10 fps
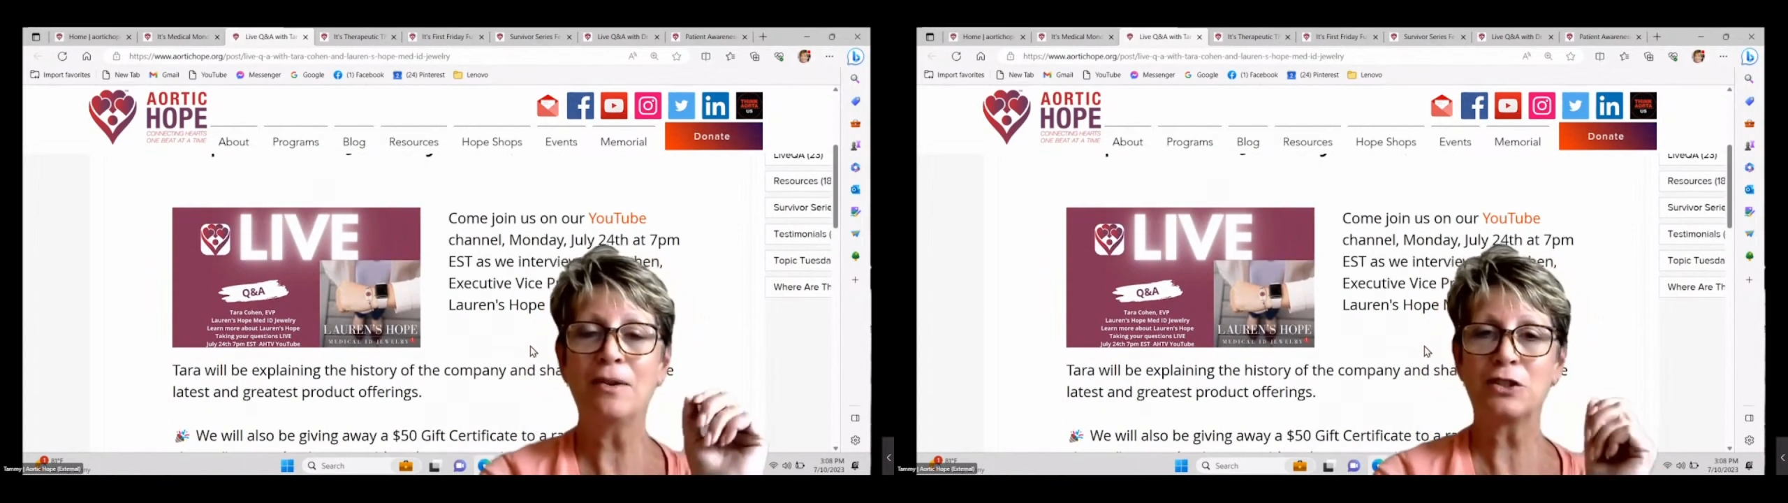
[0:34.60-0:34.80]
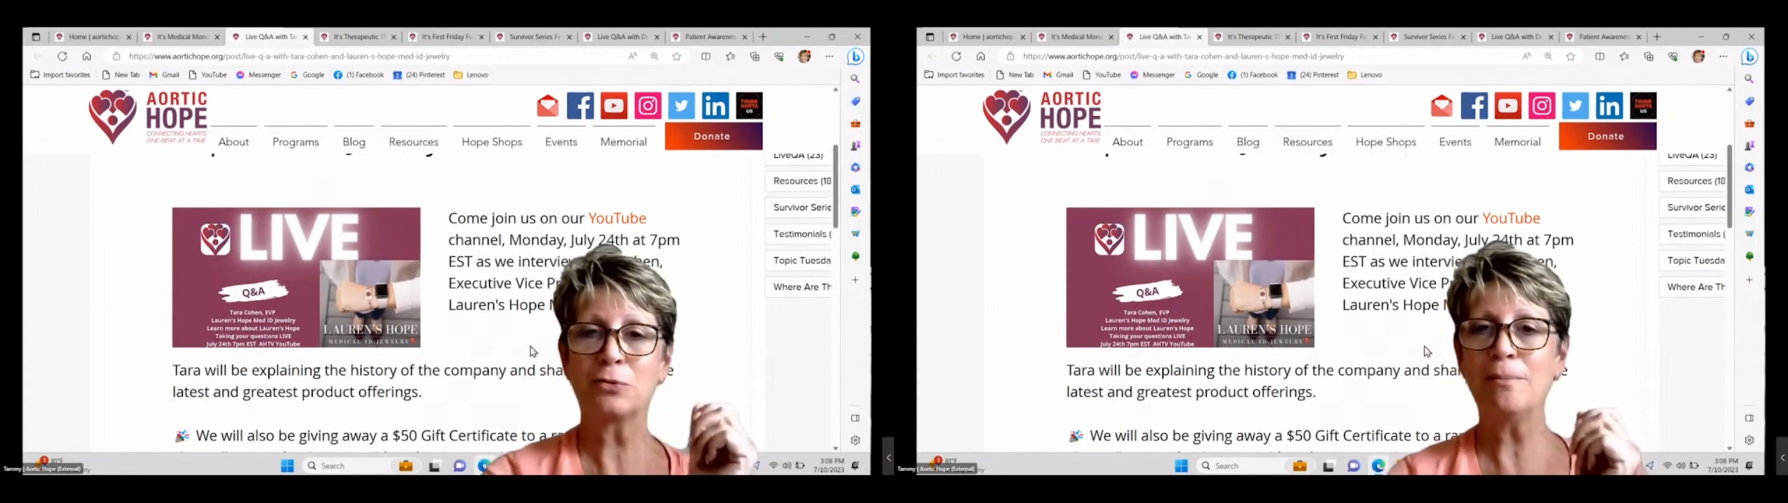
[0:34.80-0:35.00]
I
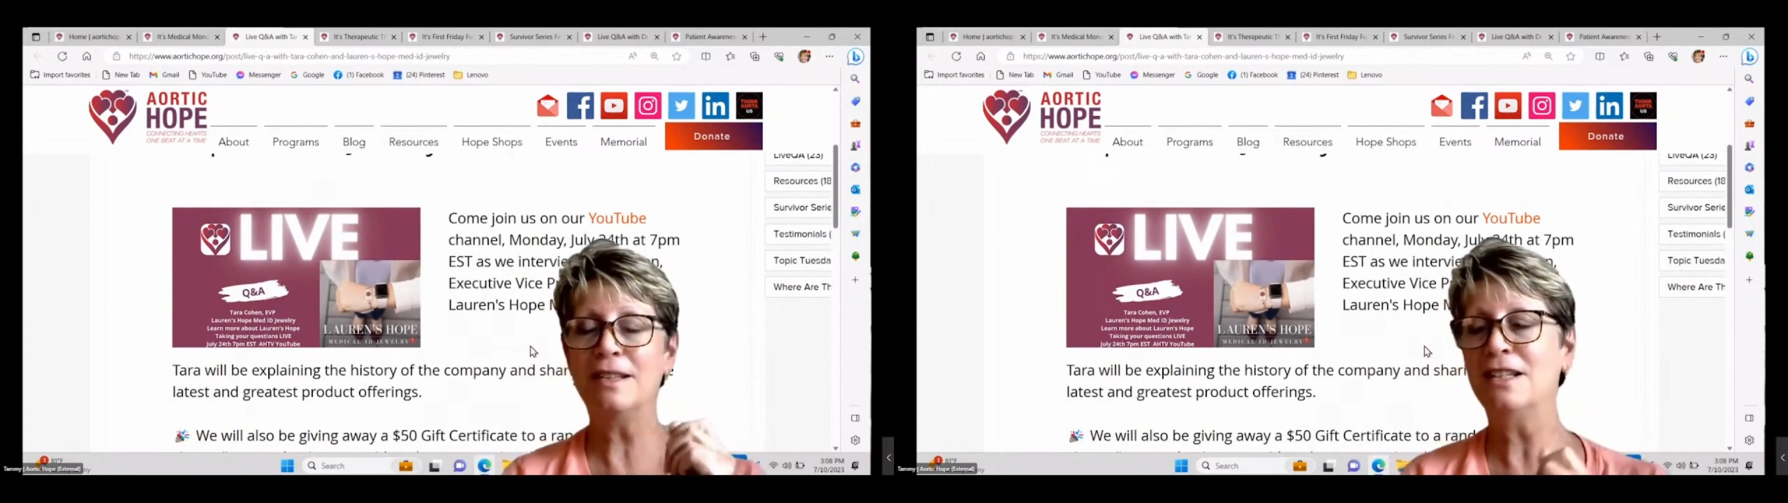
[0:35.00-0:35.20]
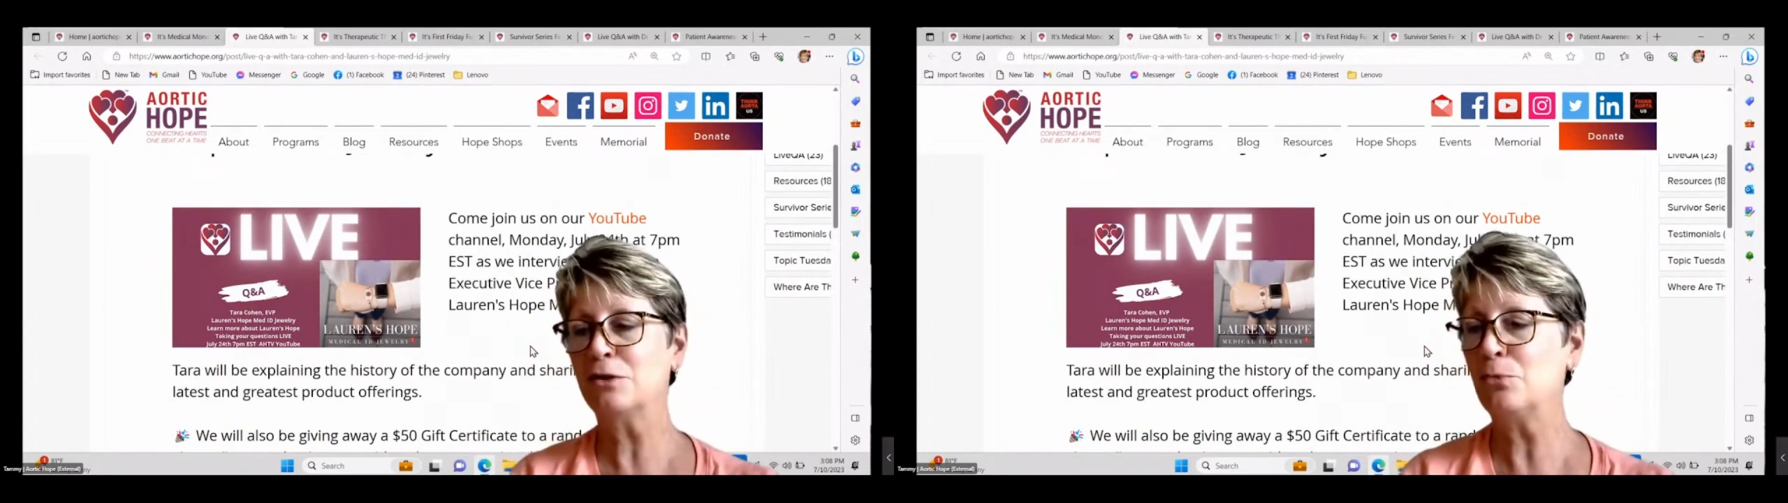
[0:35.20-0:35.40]
went
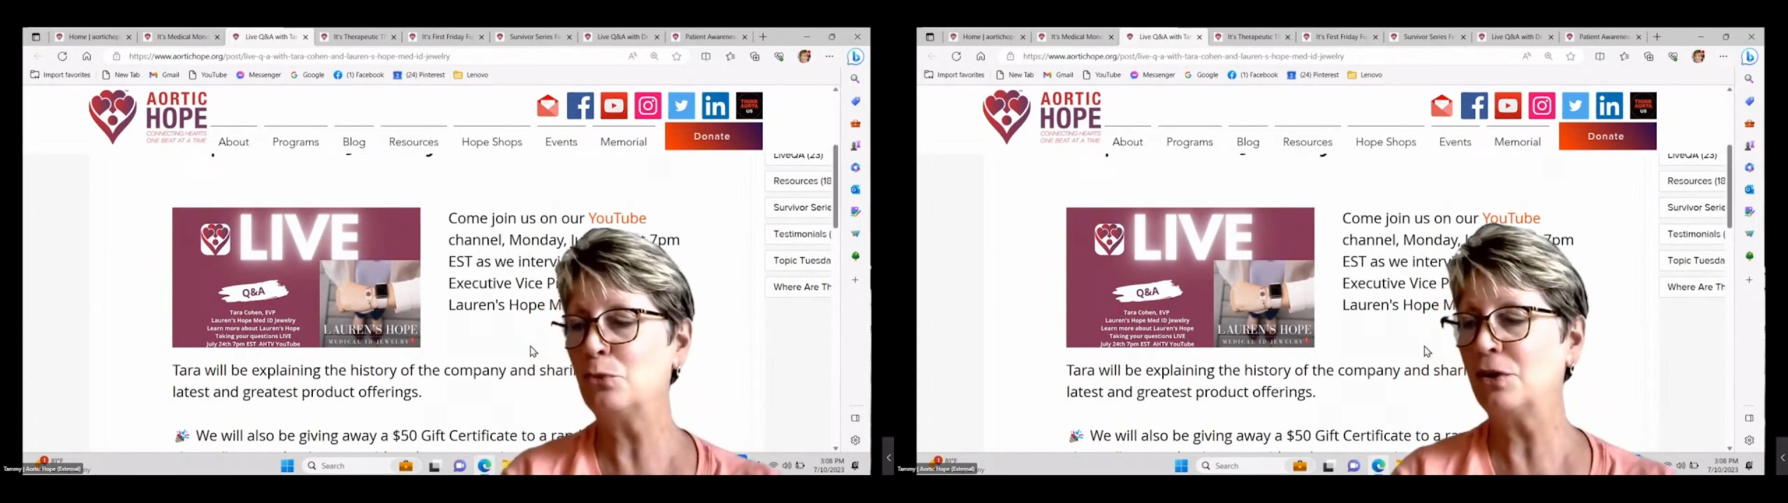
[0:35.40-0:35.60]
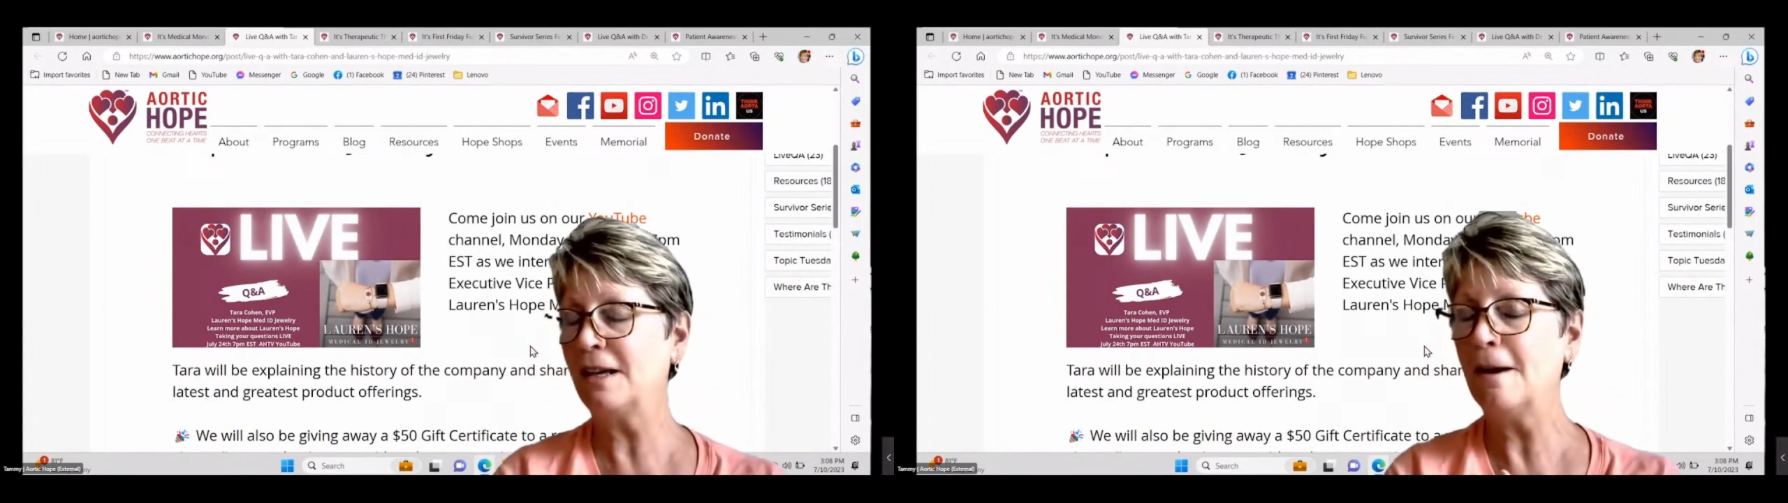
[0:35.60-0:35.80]
swimming this
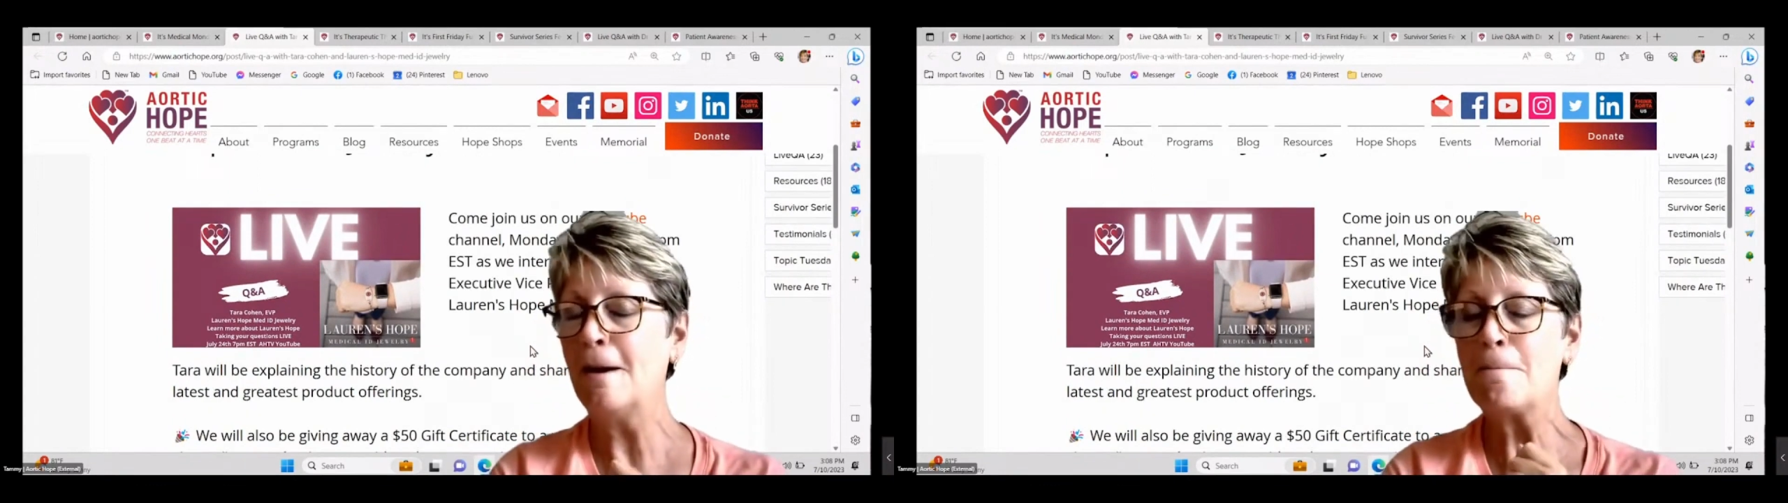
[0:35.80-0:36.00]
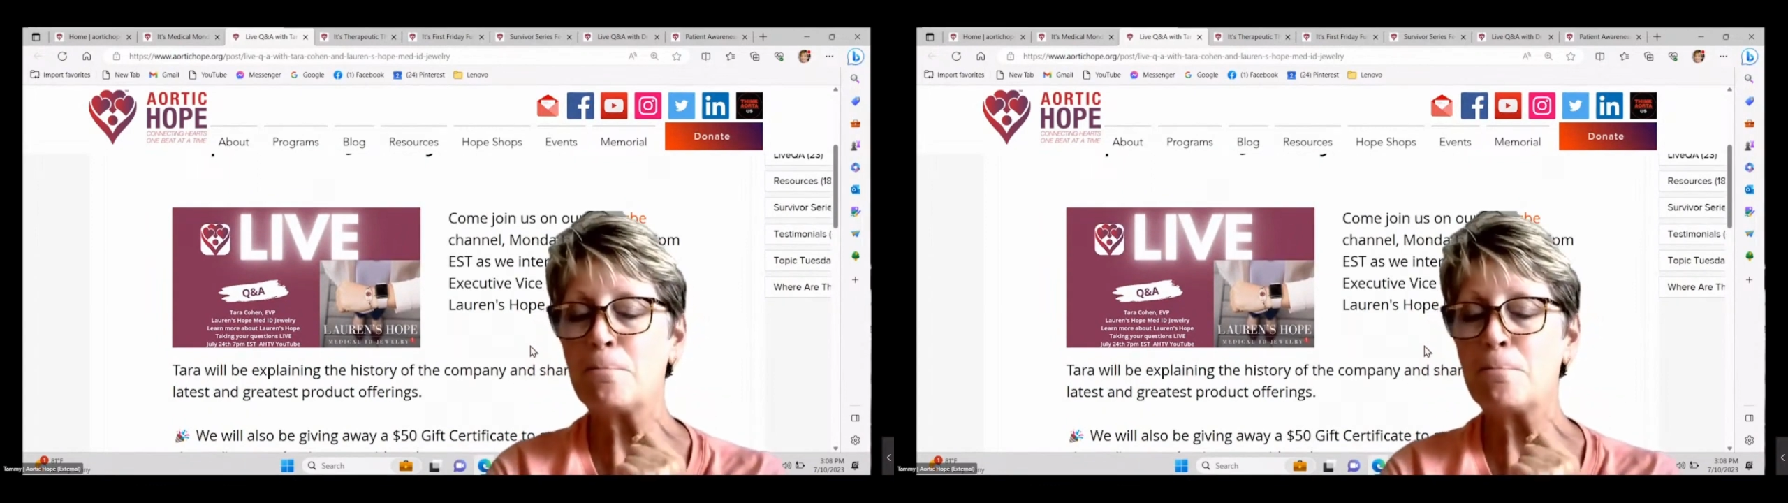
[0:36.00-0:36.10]
morning,